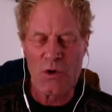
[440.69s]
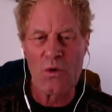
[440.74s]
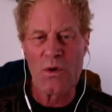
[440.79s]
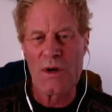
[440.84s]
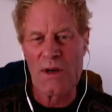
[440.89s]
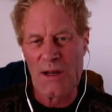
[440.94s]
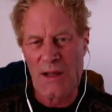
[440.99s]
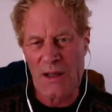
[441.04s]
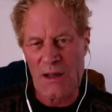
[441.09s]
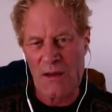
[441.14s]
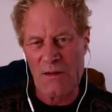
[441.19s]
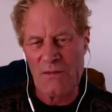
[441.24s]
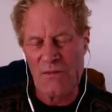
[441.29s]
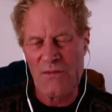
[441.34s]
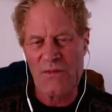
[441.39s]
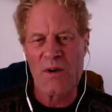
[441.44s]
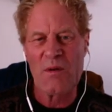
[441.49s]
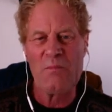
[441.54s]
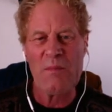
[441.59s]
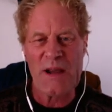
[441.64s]
or live
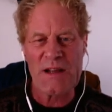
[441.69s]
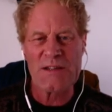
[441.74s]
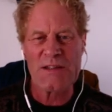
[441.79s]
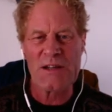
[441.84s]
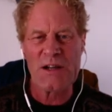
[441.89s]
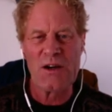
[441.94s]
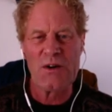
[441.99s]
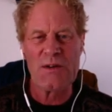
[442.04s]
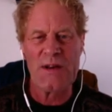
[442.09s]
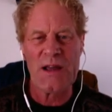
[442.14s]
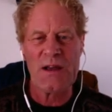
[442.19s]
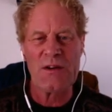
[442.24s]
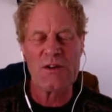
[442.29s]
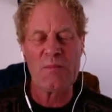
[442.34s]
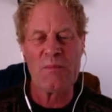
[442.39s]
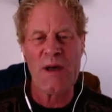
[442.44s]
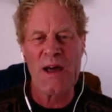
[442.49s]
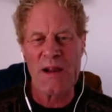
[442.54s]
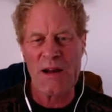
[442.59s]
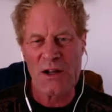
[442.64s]
from Mexico down to
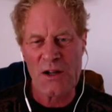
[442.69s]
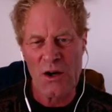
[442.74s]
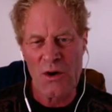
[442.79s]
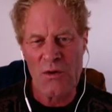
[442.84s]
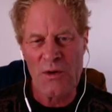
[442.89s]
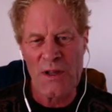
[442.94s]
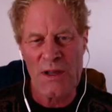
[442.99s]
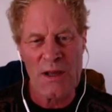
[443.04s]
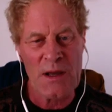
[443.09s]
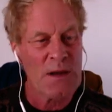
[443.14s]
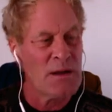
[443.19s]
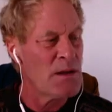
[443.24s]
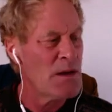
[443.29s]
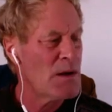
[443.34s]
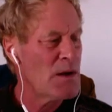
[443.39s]
Patagonia,